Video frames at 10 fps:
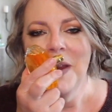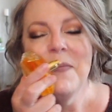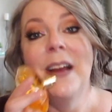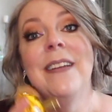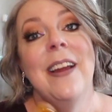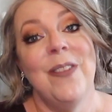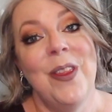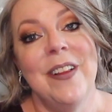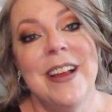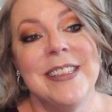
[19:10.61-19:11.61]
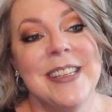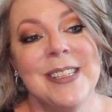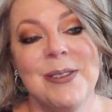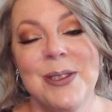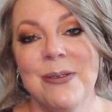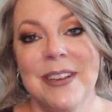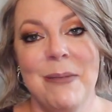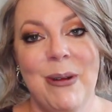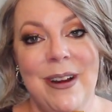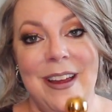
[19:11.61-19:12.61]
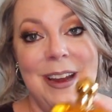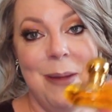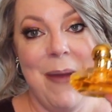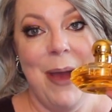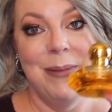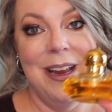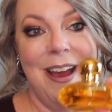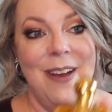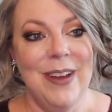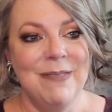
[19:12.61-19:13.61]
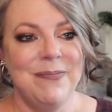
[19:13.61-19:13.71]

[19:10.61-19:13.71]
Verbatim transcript: But nevertheless, this one's really pretty and I'm happy to have it.